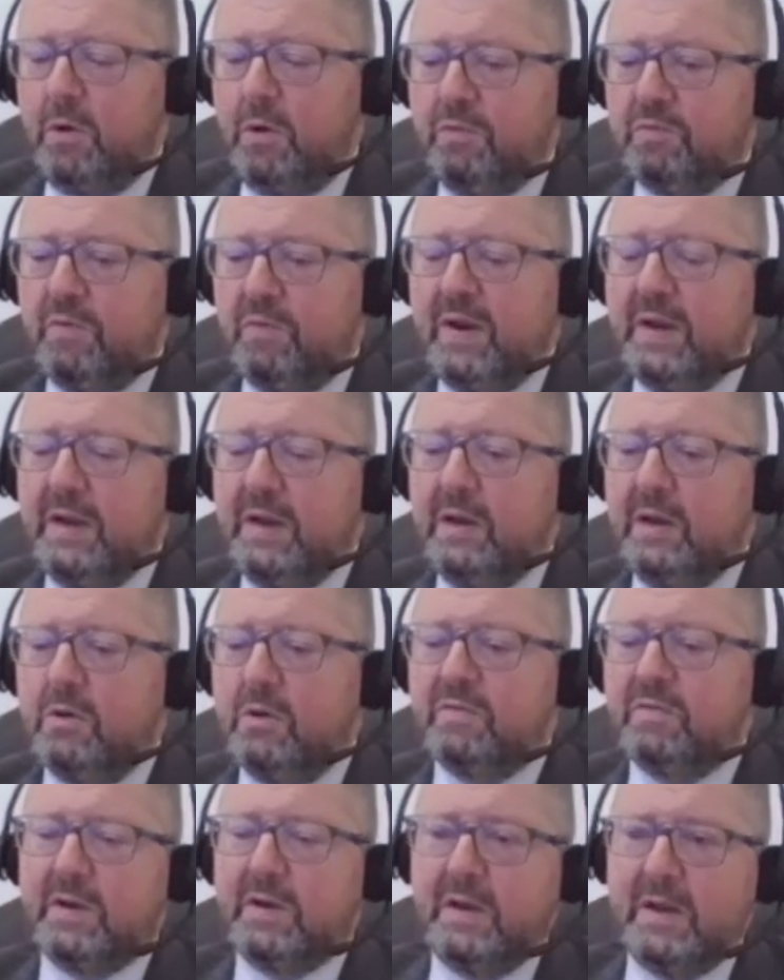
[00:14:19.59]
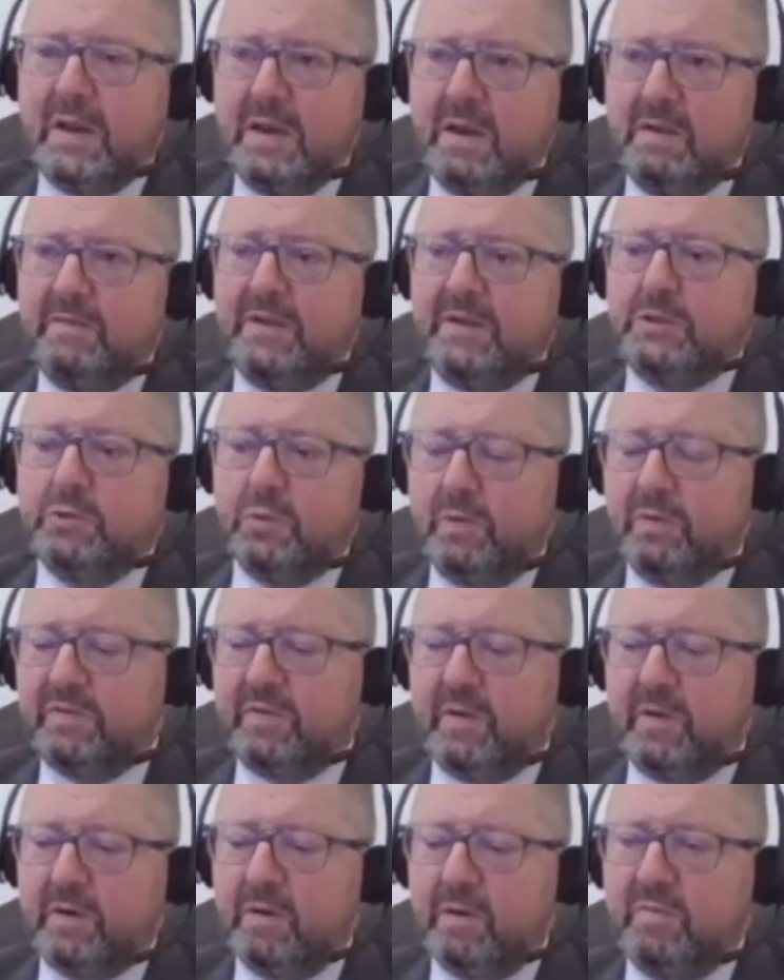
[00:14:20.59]
really looks at an individual
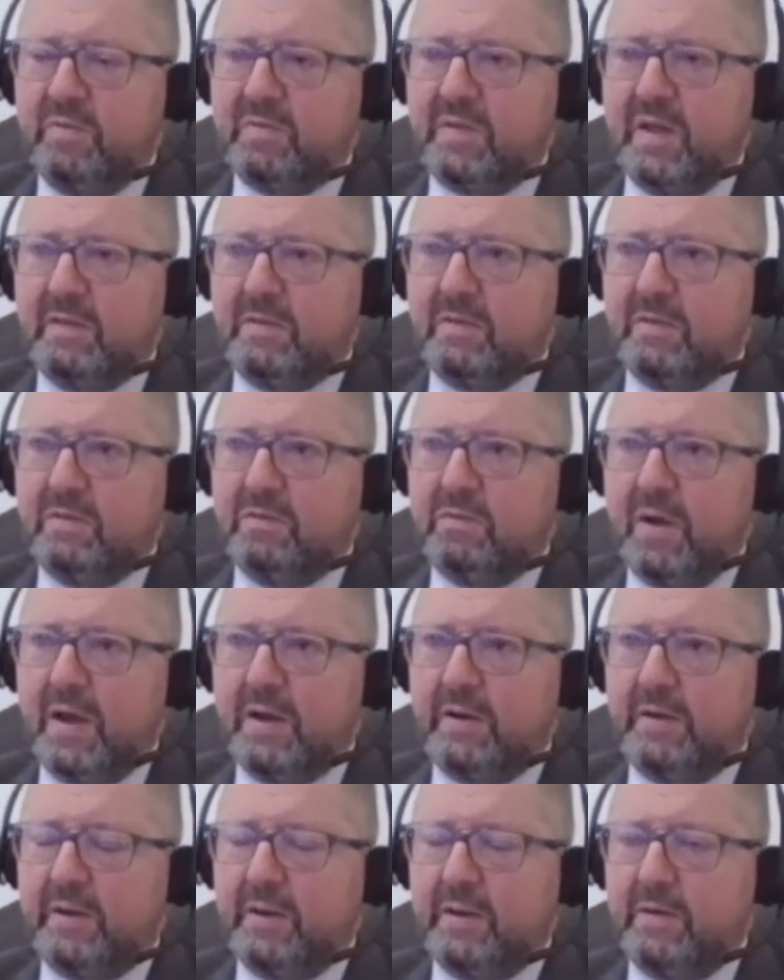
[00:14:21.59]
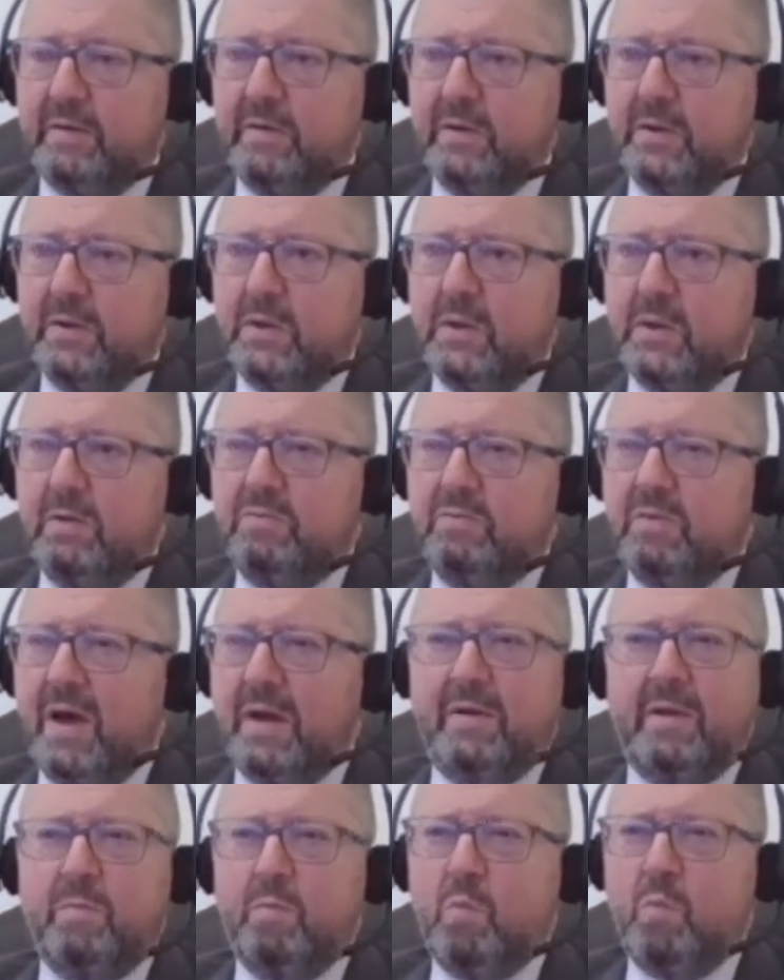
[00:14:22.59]
circumstances rather than
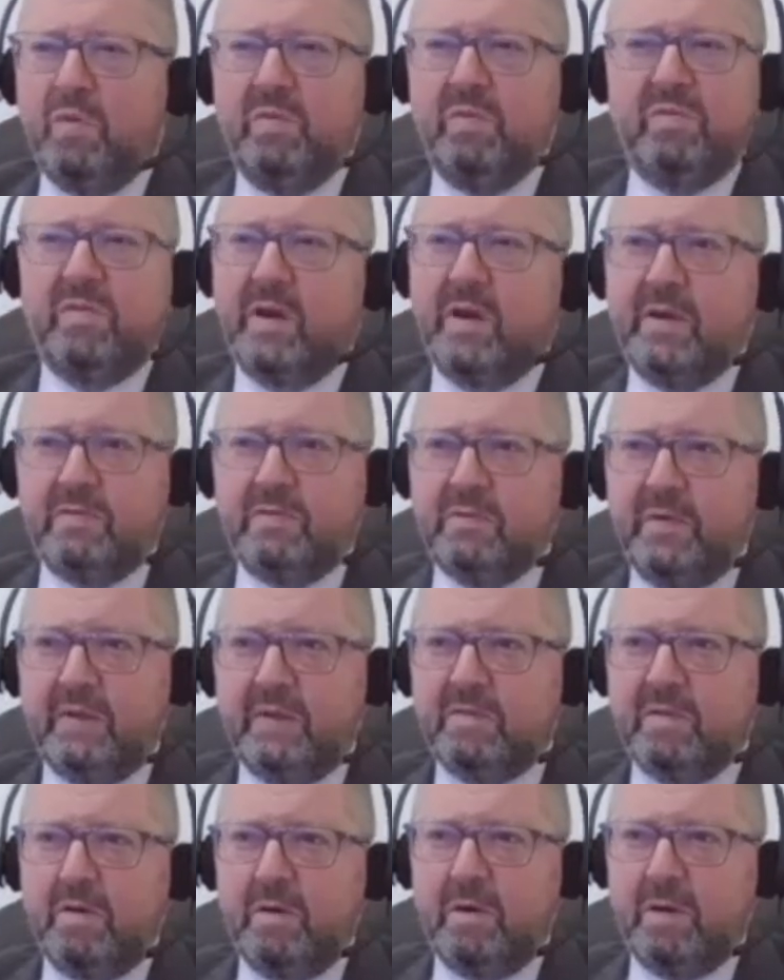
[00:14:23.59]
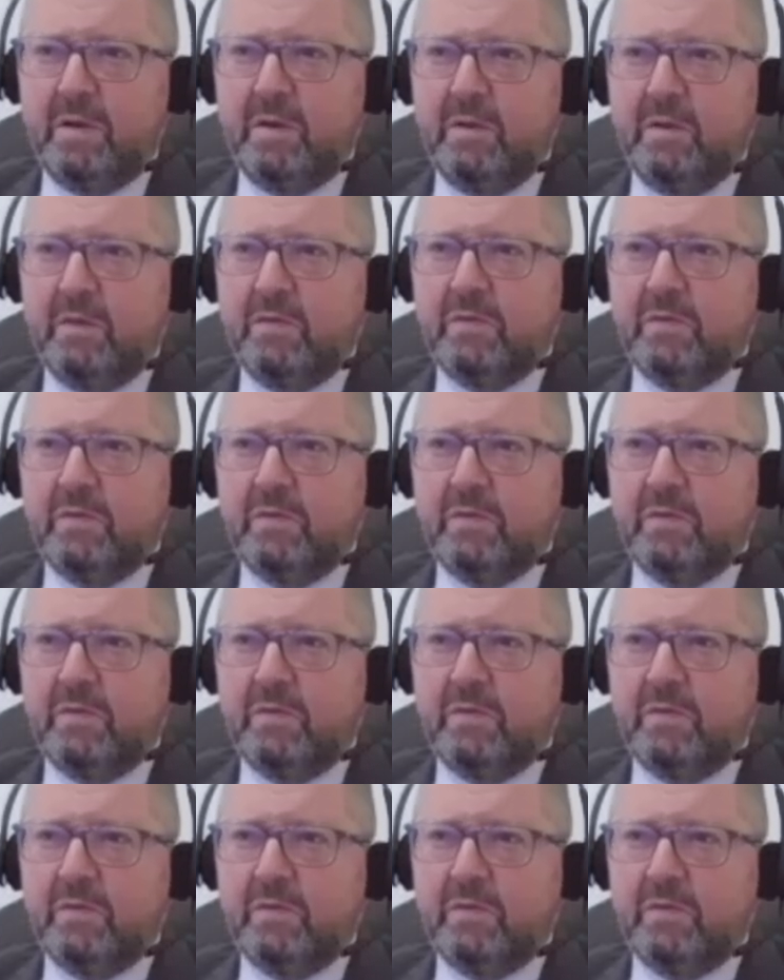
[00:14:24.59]
one size fits all.